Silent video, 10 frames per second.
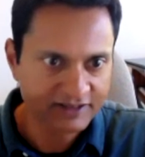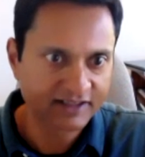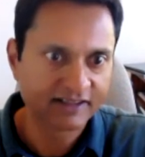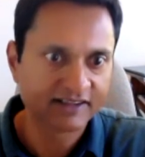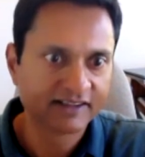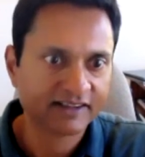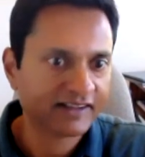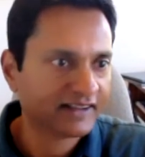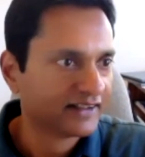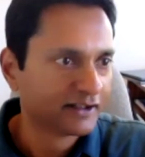uh,
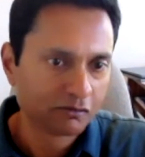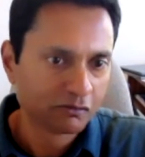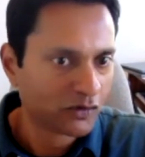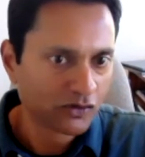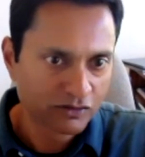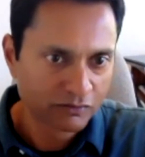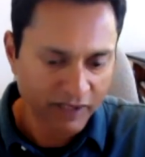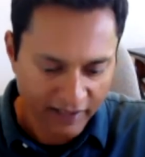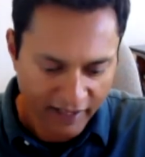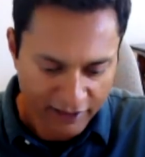most
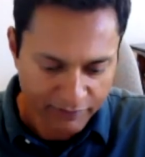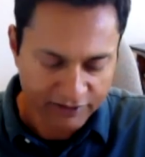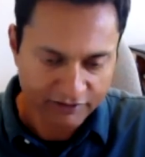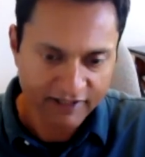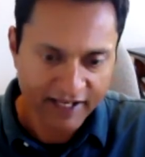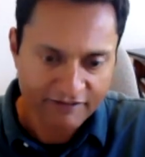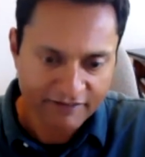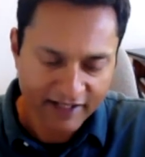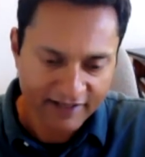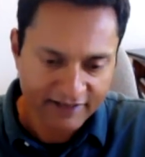many aspects of life.
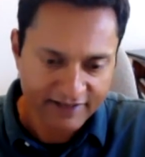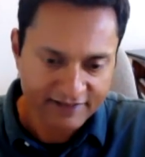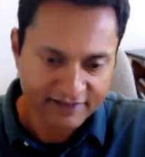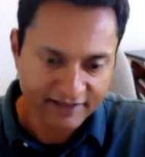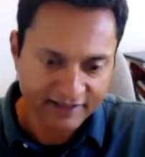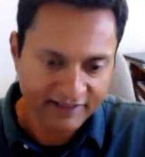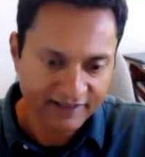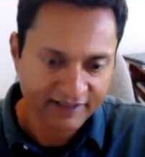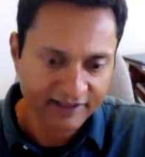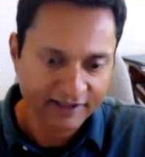And it is uh,
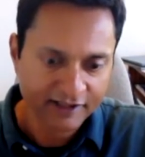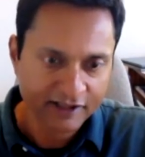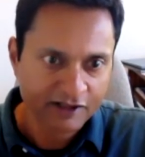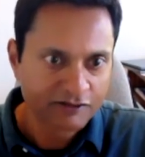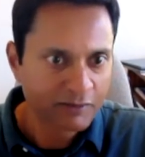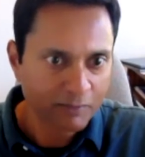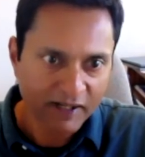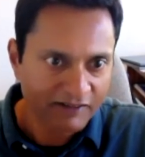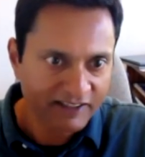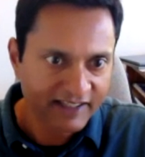from the
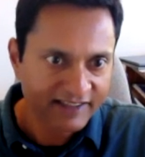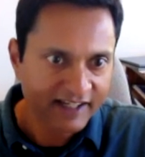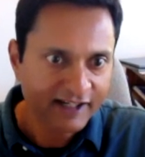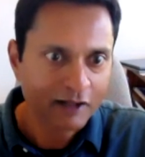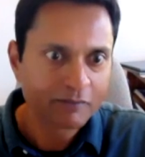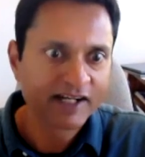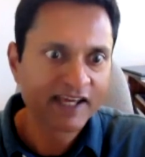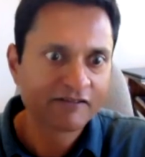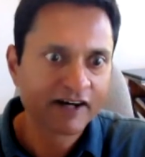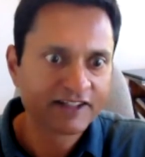Bhagavad Gita,
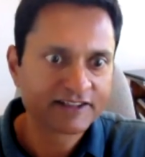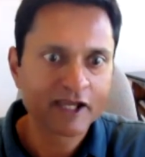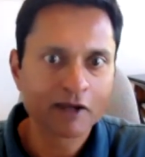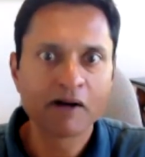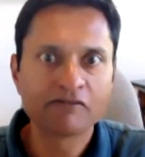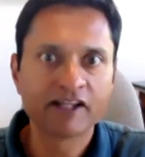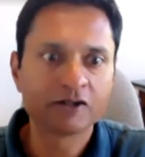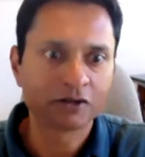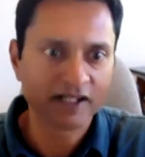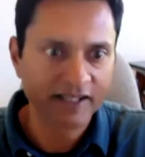Karmane Varishte
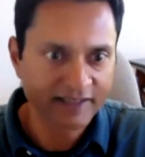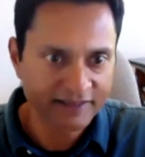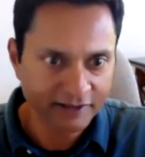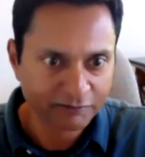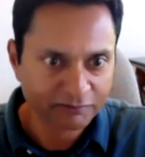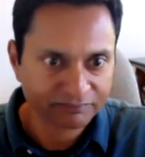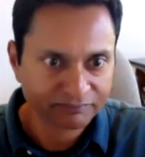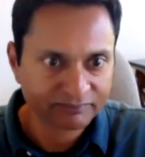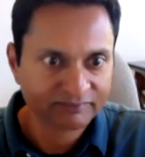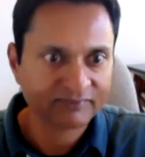Mafaleshu Kadachana.
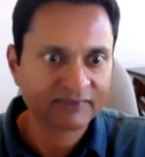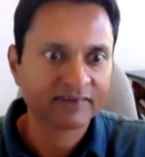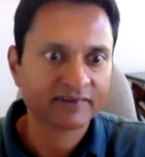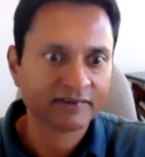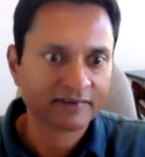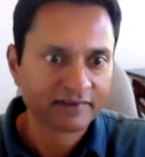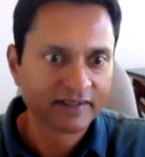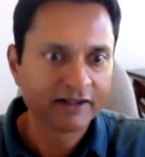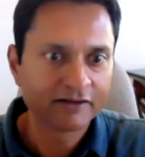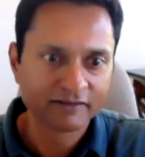
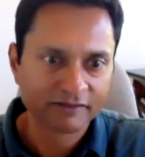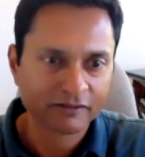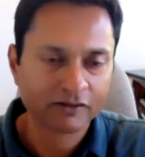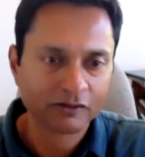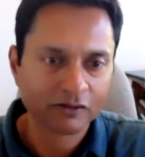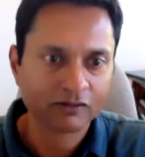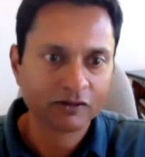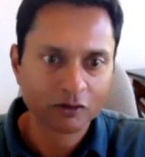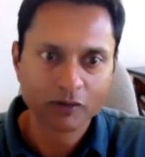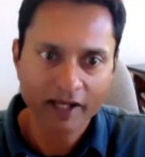Right? So don't
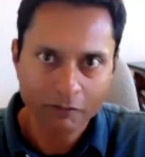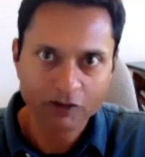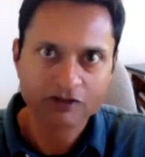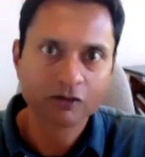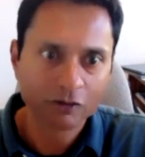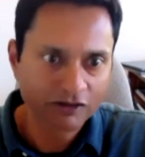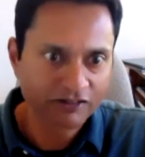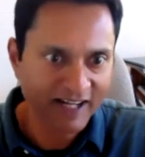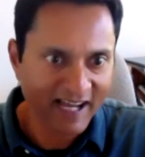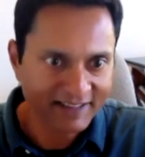don't worry about the fruit of
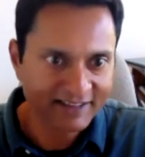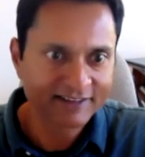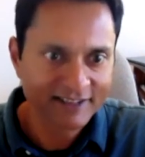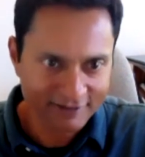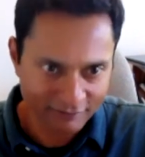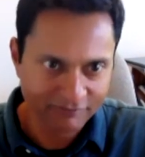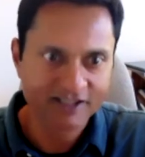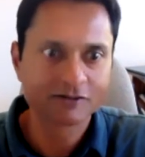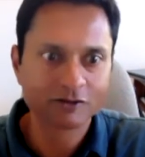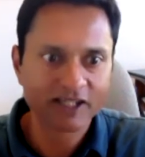your action. Just
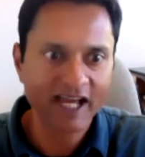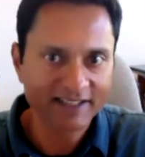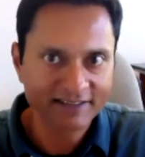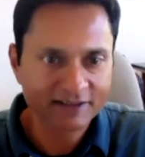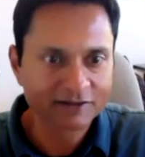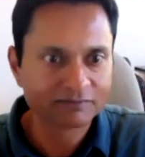just do the actions.